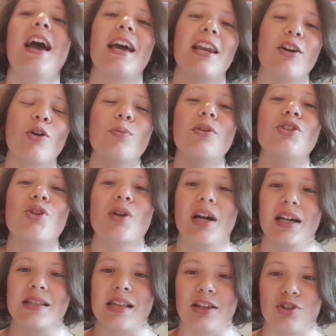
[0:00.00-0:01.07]
and I hope that you
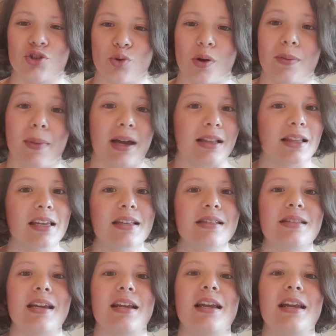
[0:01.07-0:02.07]
guys enjoy my list,